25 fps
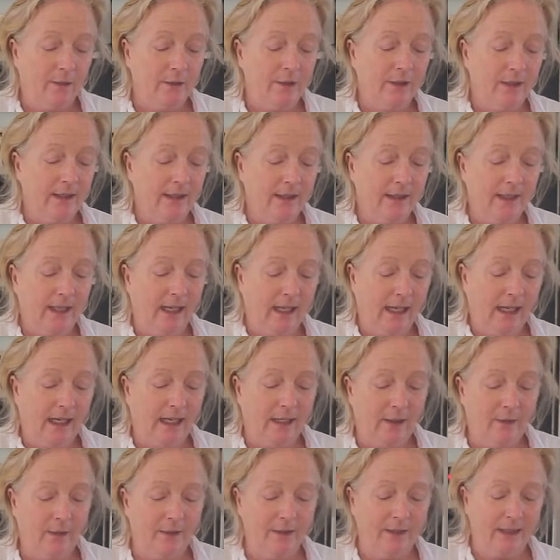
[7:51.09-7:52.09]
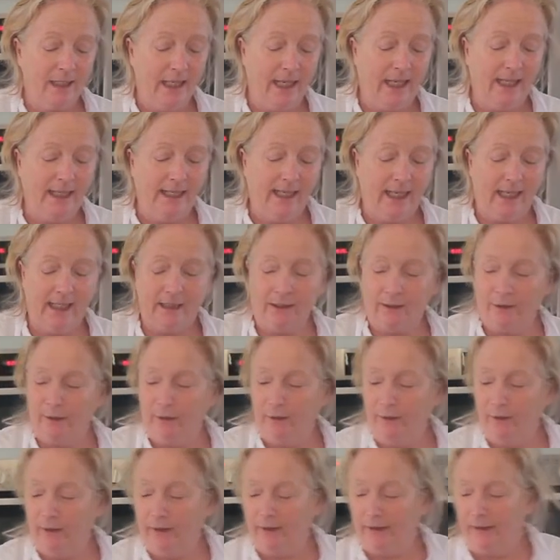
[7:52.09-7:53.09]
we're just going to let that
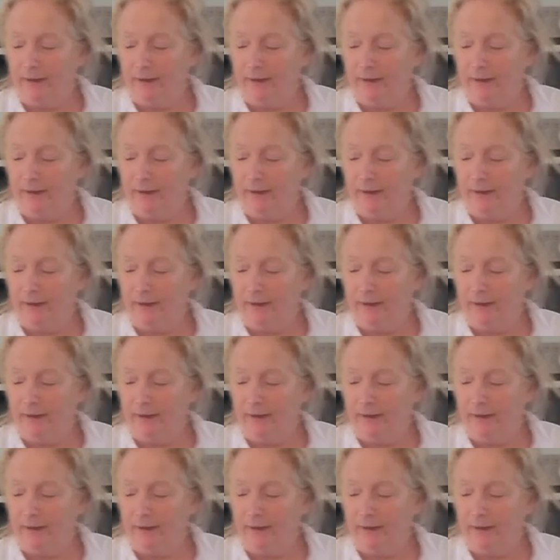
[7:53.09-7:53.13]
cook